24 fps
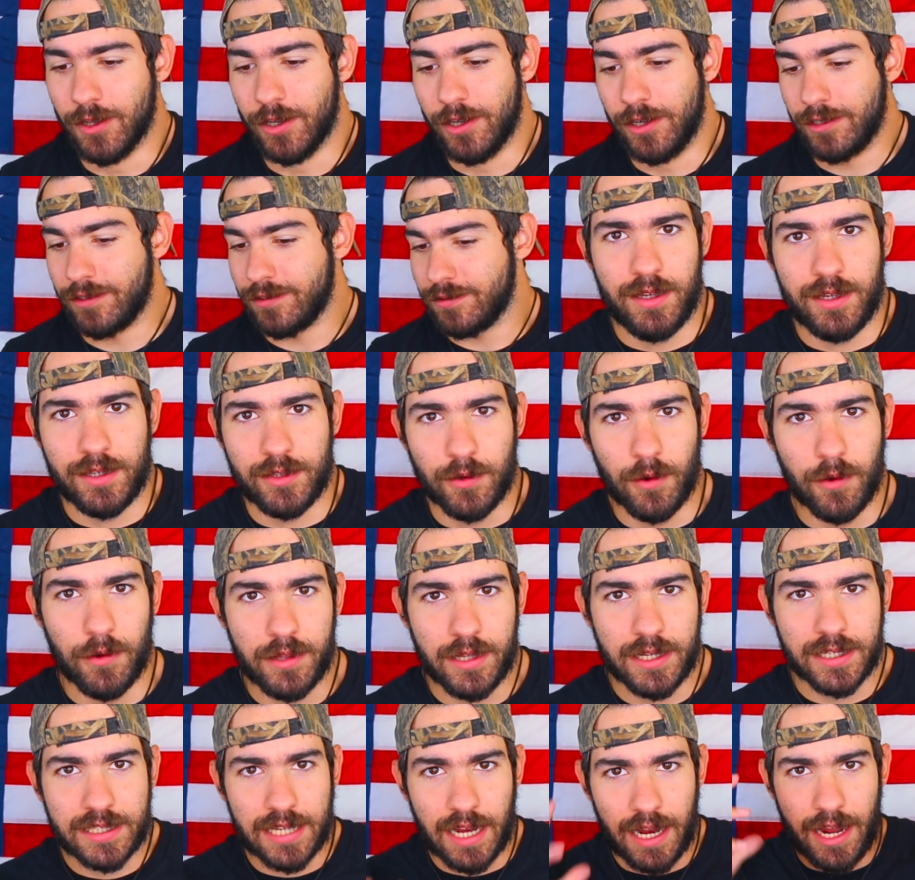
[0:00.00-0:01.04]
Look, ignore
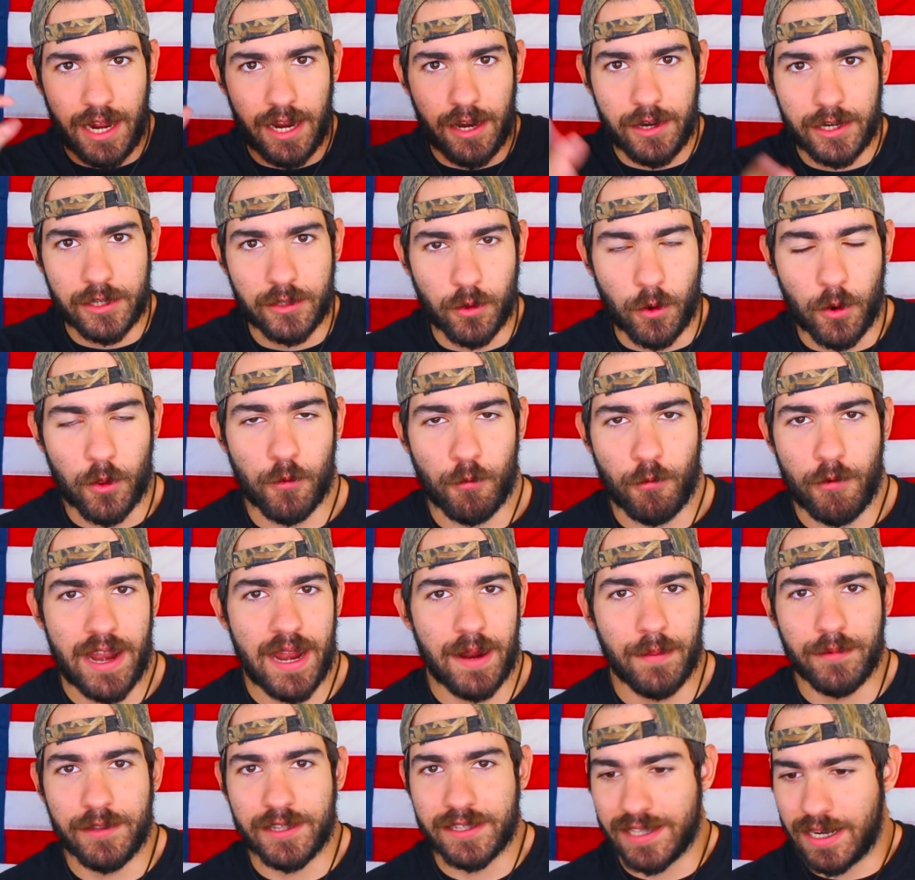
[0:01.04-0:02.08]
the attire, ignore the
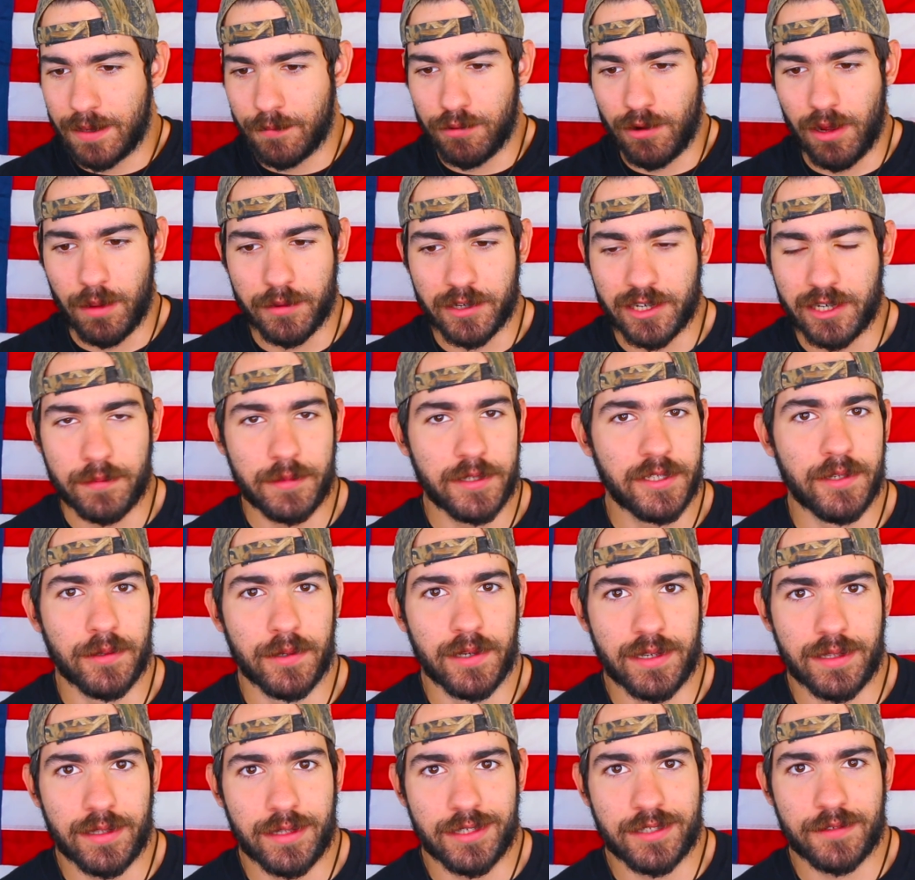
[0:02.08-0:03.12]
rambling that I'm probably going to be
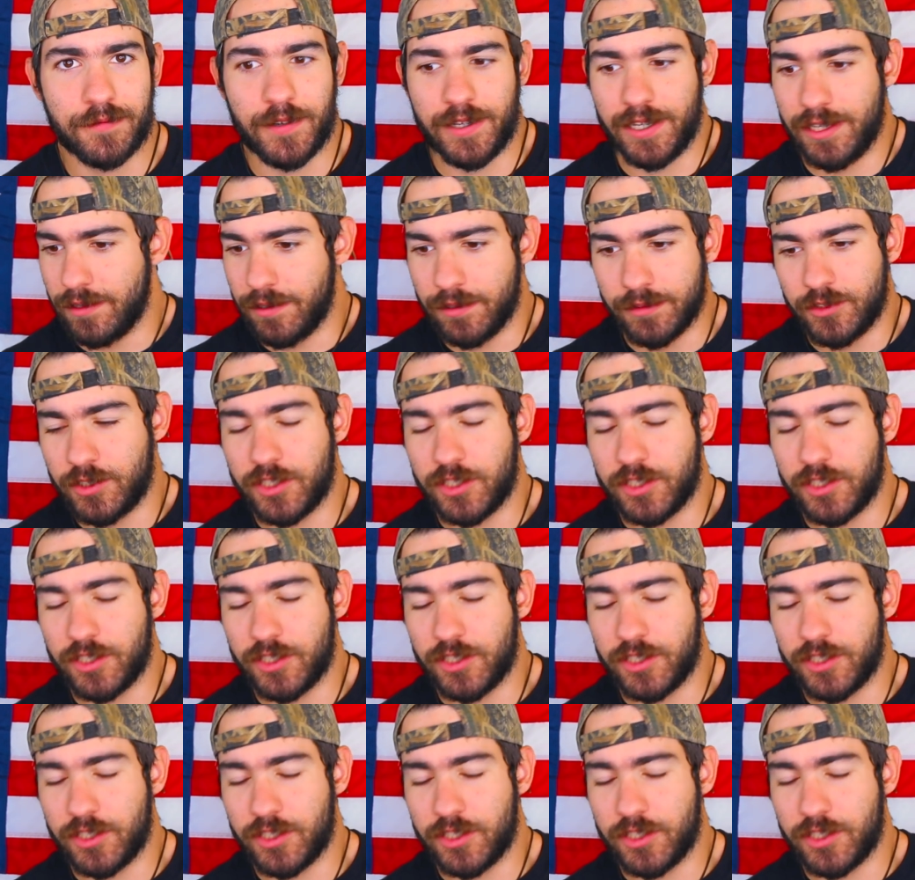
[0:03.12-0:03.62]
doing in this video.